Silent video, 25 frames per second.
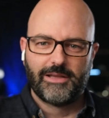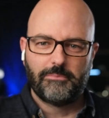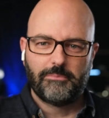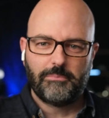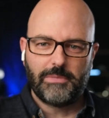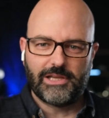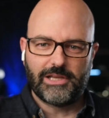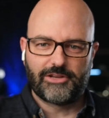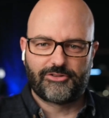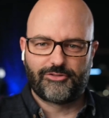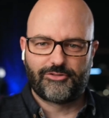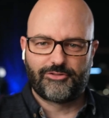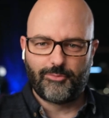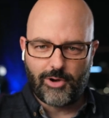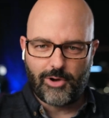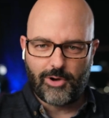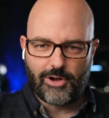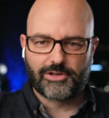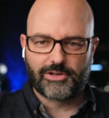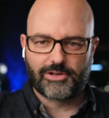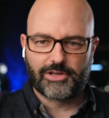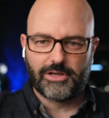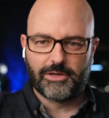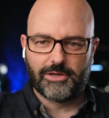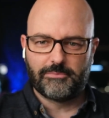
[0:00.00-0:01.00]
Mitch.
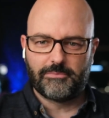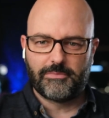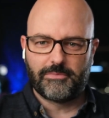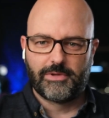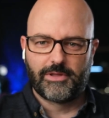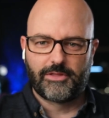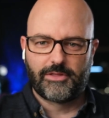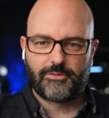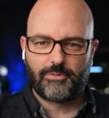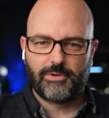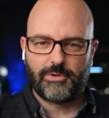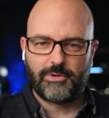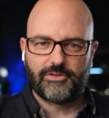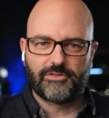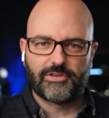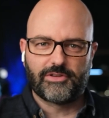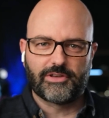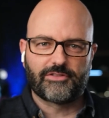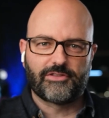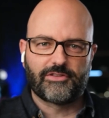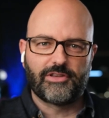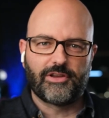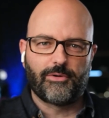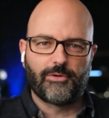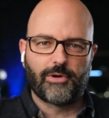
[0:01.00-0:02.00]
Welcome,
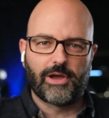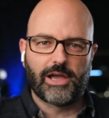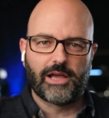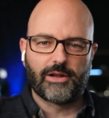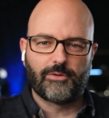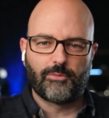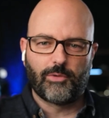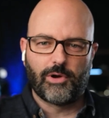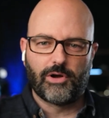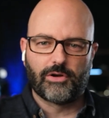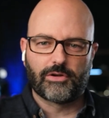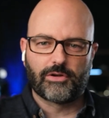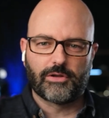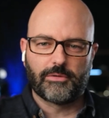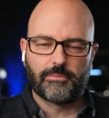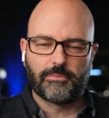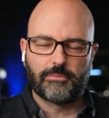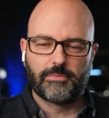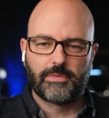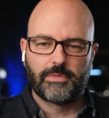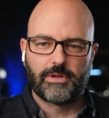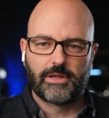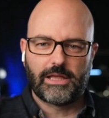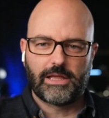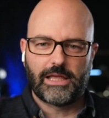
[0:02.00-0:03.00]
360 grad.
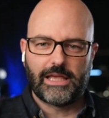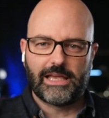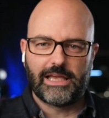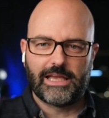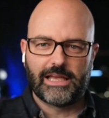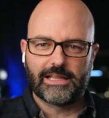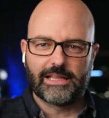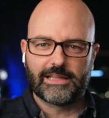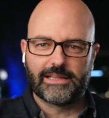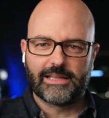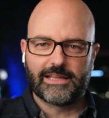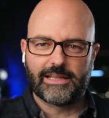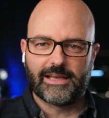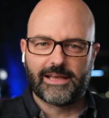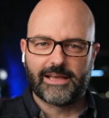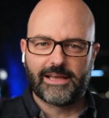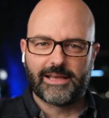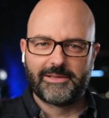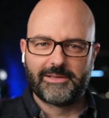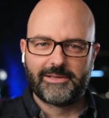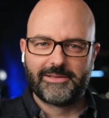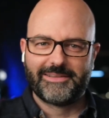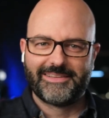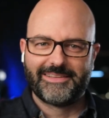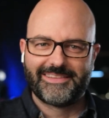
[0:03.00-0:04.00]
Welcome. And
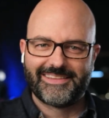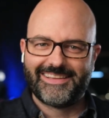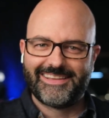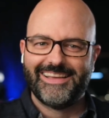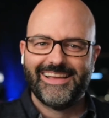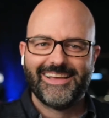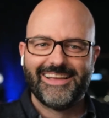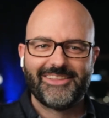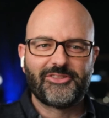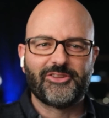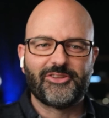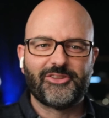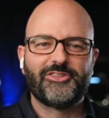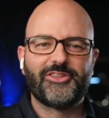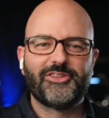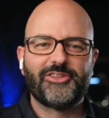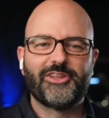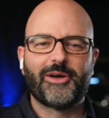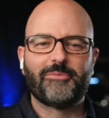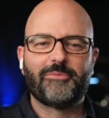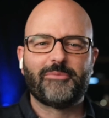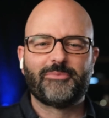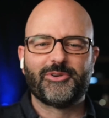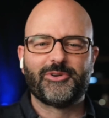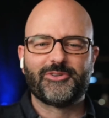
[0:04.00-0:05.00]
the
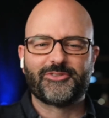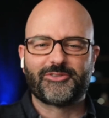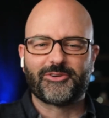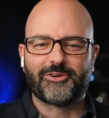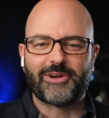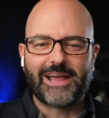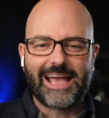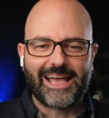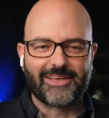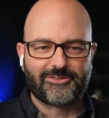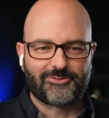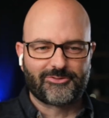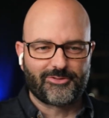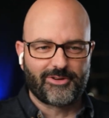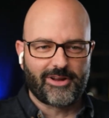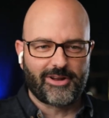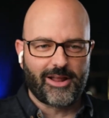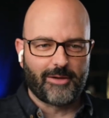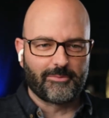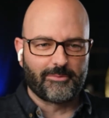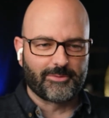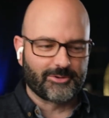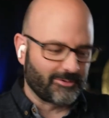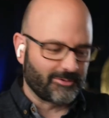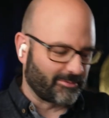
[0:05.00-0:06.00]
numbers are
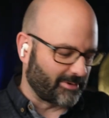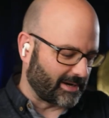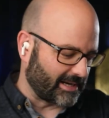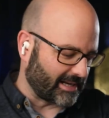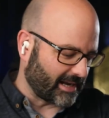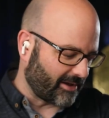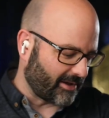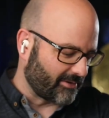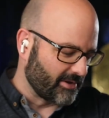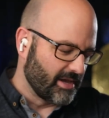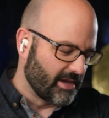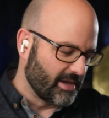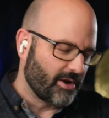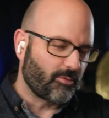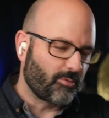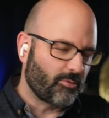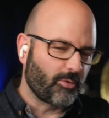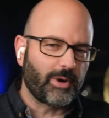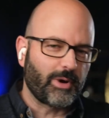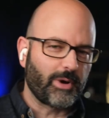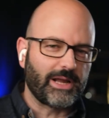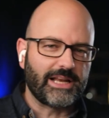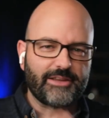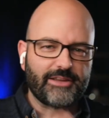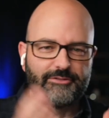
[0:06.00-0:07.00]
astronomical right now.
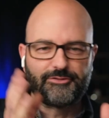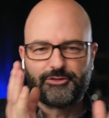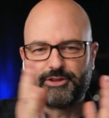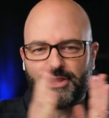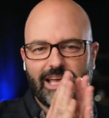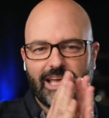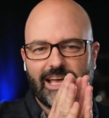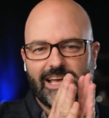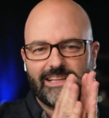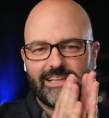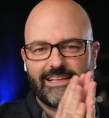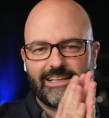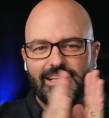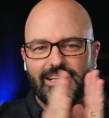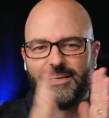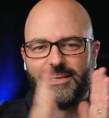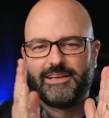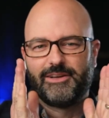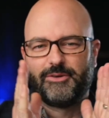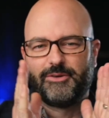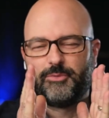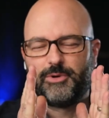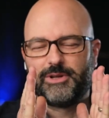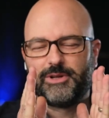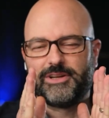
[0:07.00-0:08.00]
We're waiting for that.
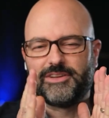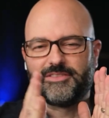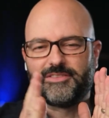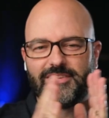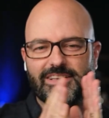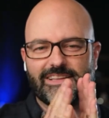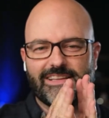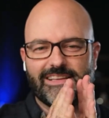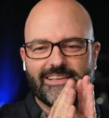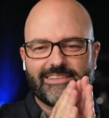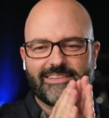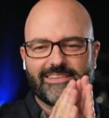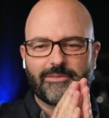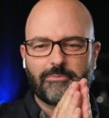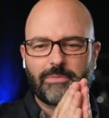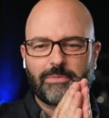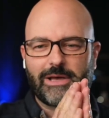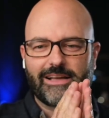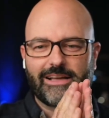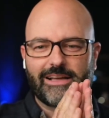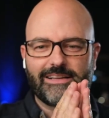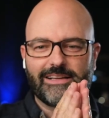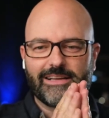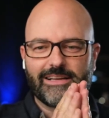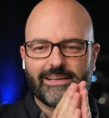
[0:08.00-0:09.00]
What is it? It's
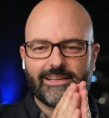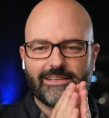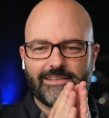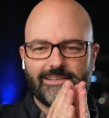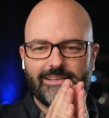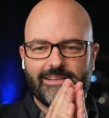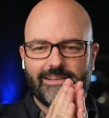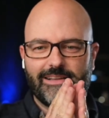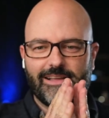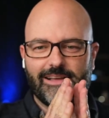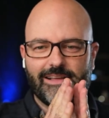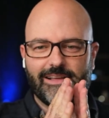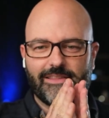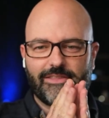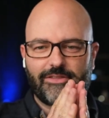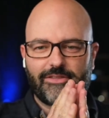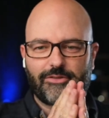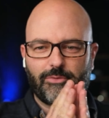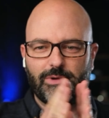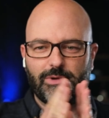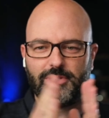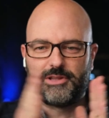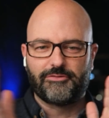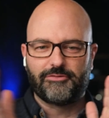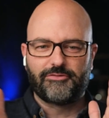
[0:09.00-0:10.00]
about a
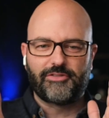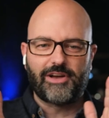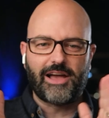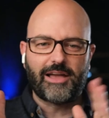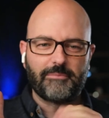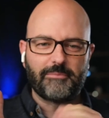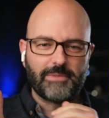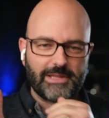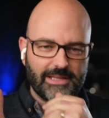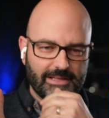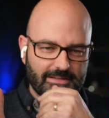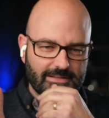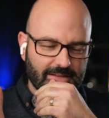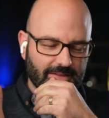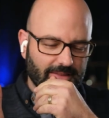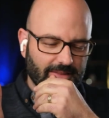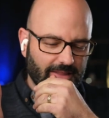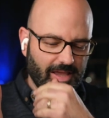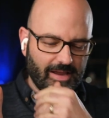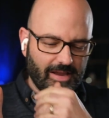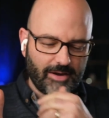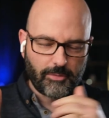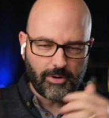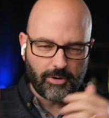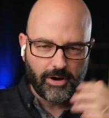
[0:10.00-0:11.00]
3 to 5 minute
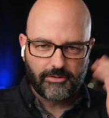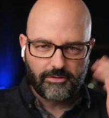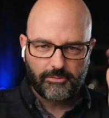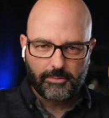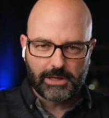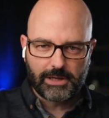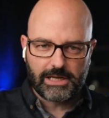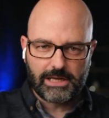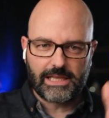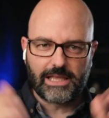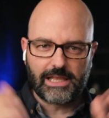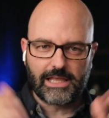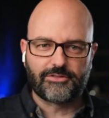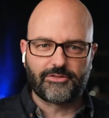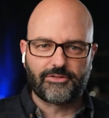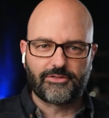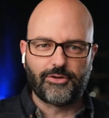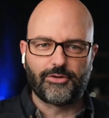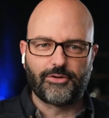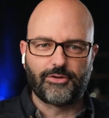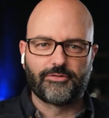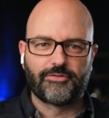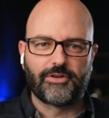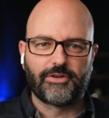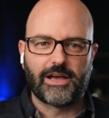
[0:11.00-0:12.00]
delay where everybody gets
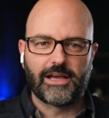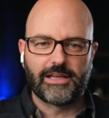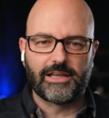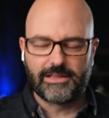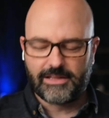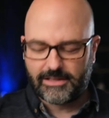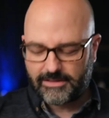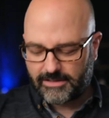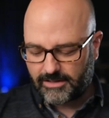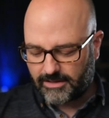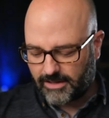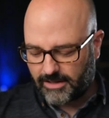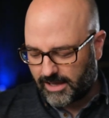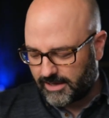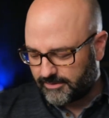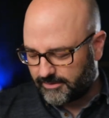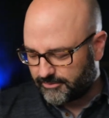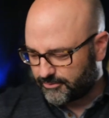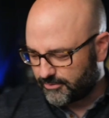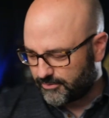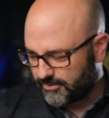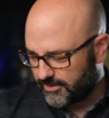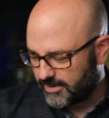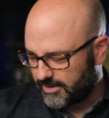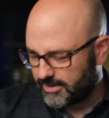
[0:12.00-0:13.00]
notified that the
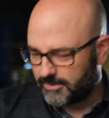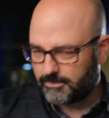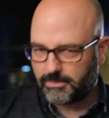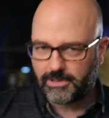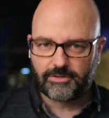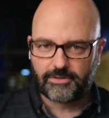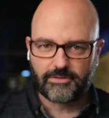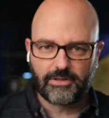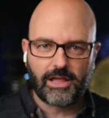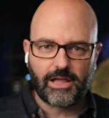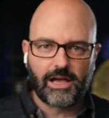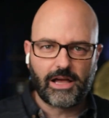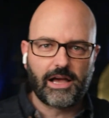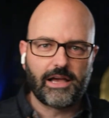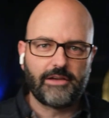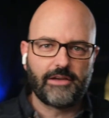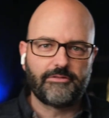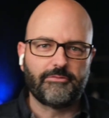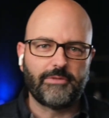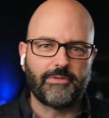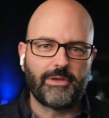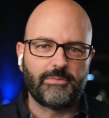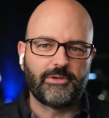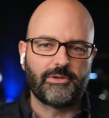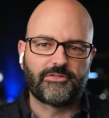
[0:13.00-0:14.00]
live stream is
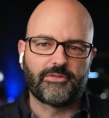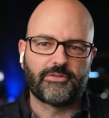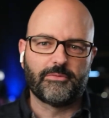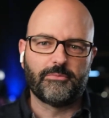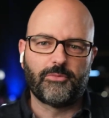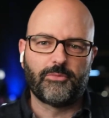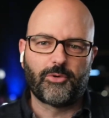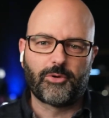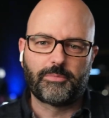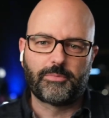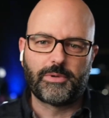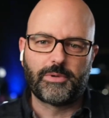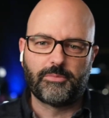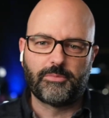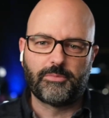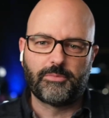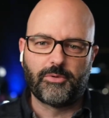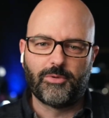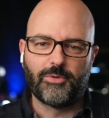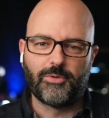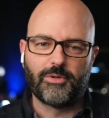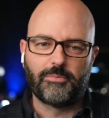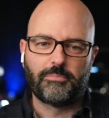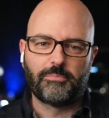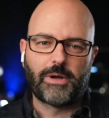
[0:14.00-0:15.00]
live. Maybe some more
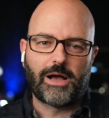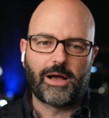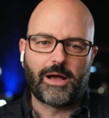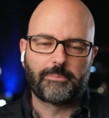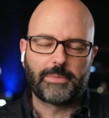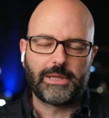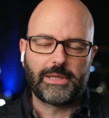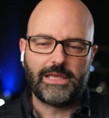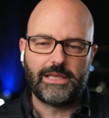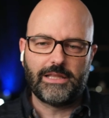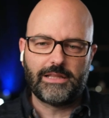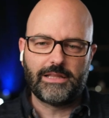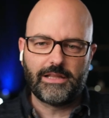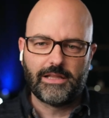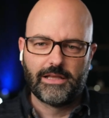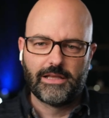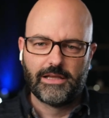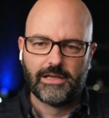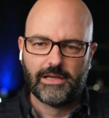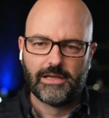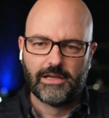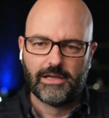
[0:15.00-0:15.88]
people will pop in.